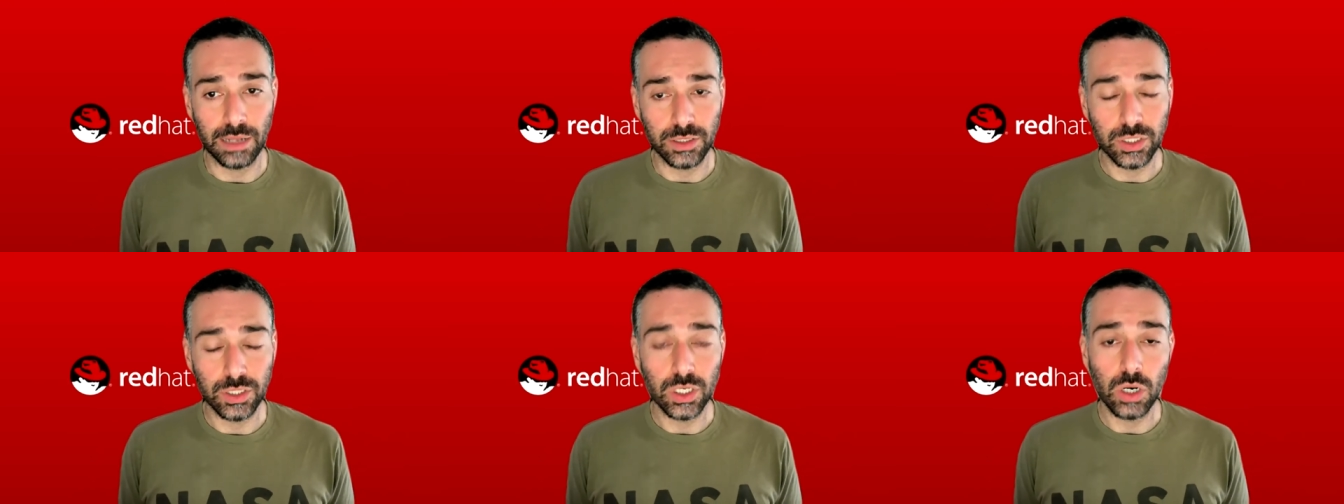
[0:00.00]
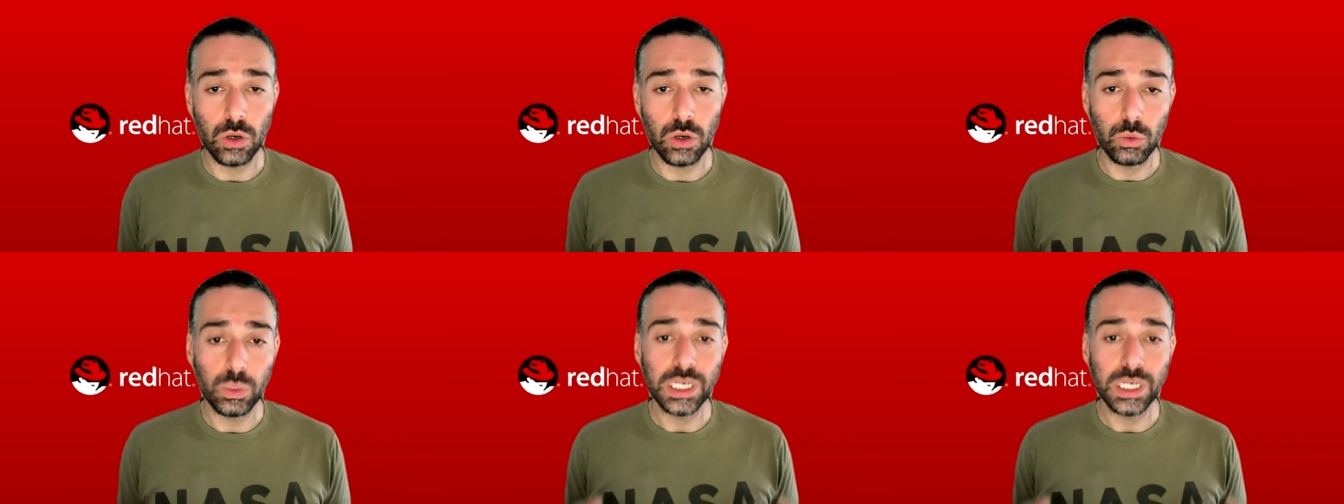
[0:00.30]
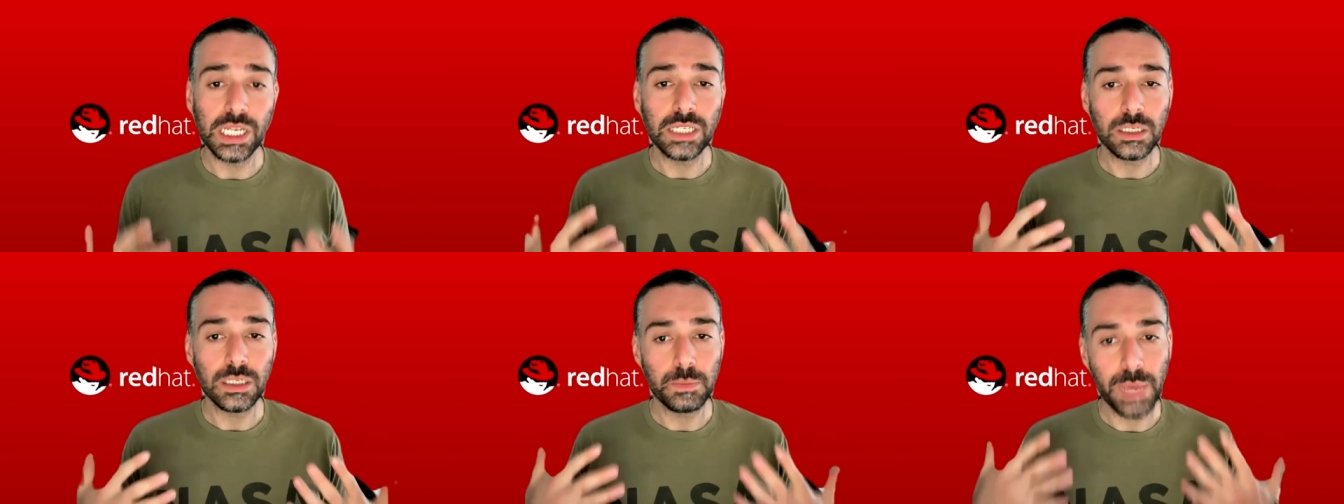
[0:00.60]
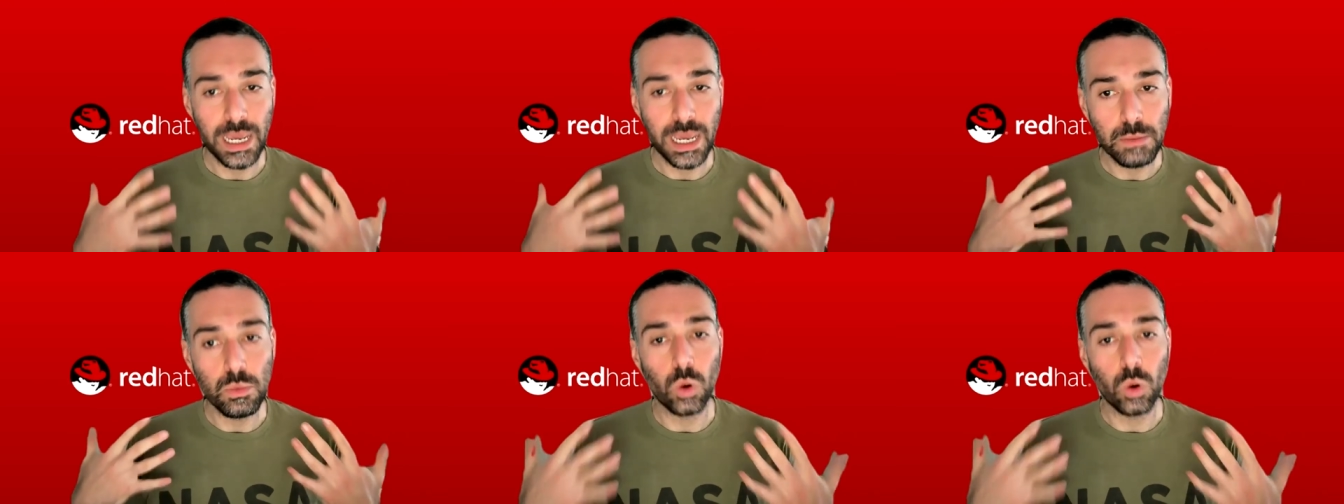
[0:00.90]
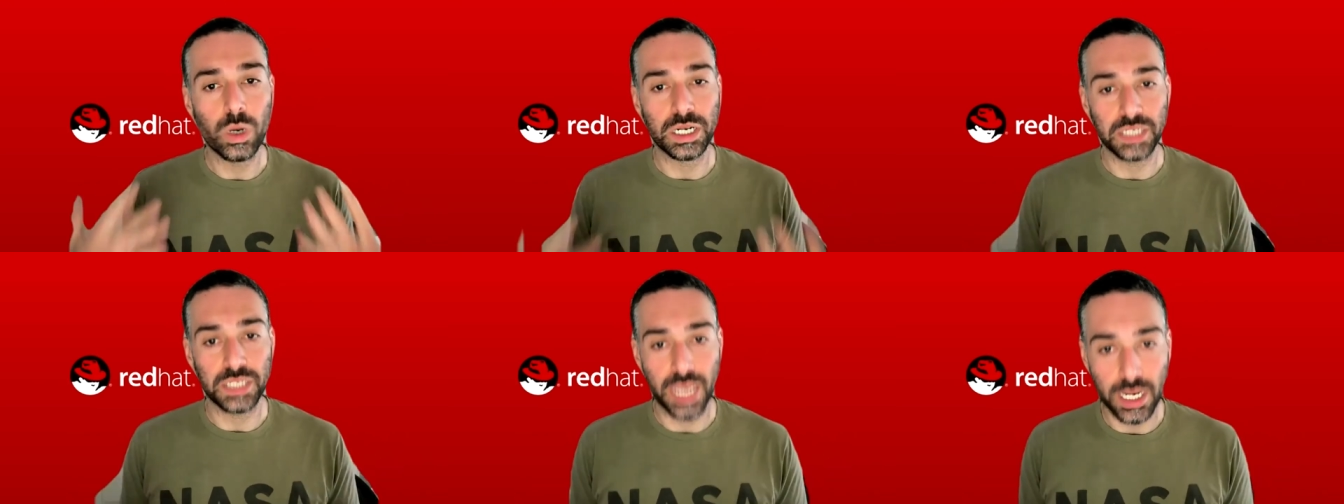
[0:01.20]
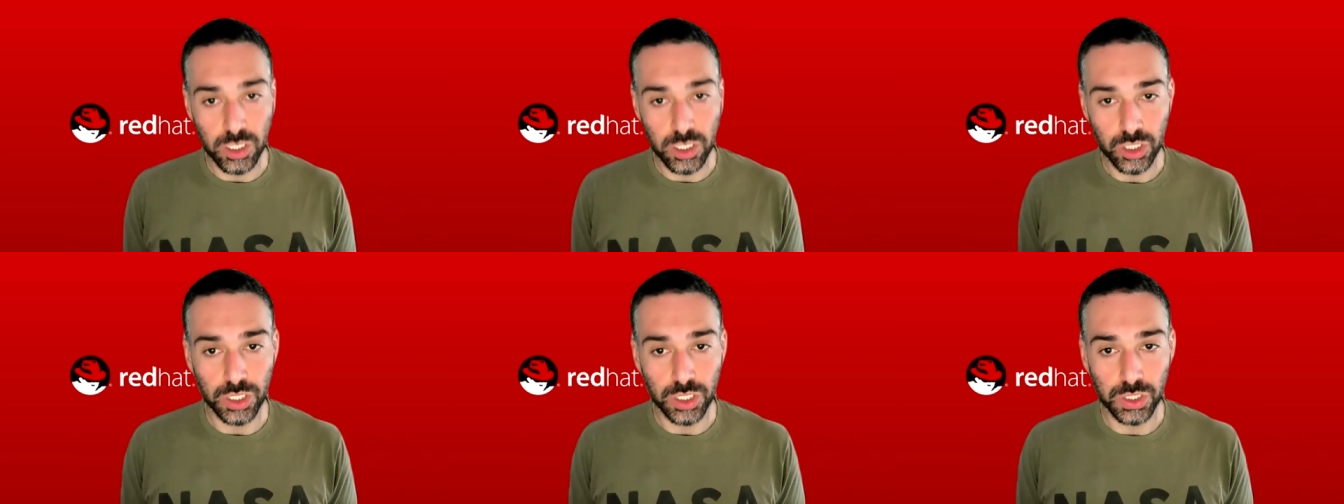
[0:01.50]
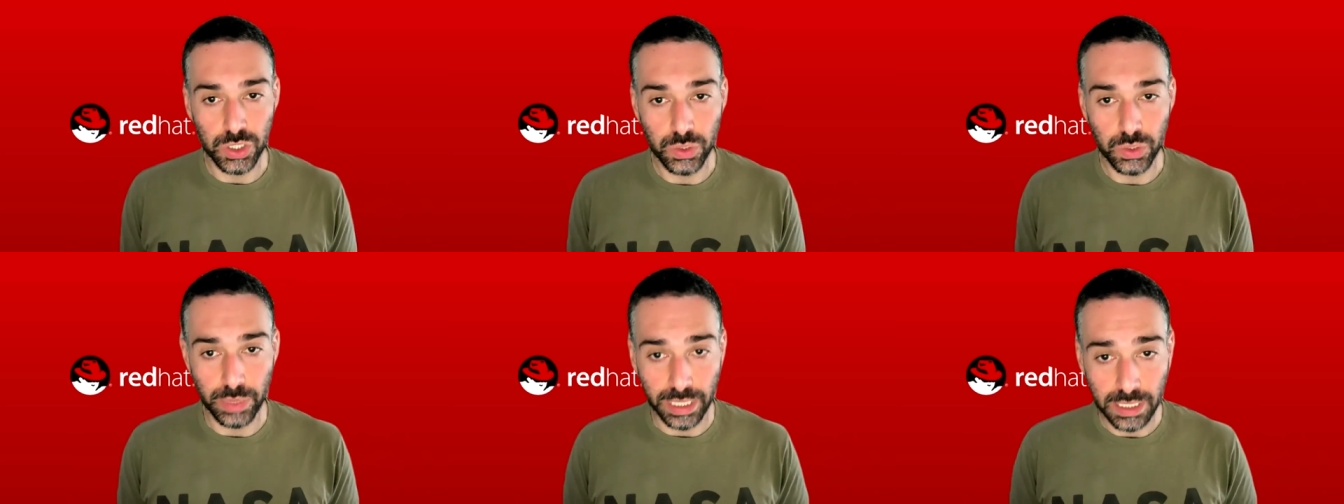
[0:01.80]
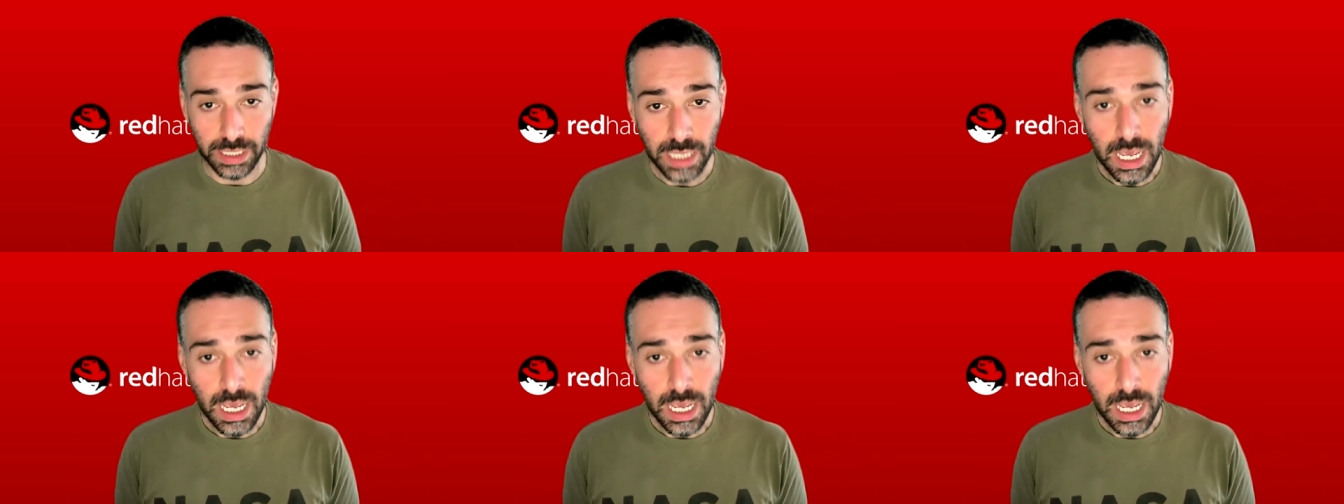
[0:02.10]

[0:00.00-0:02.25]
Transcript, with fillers: So we need to pay more attention to it.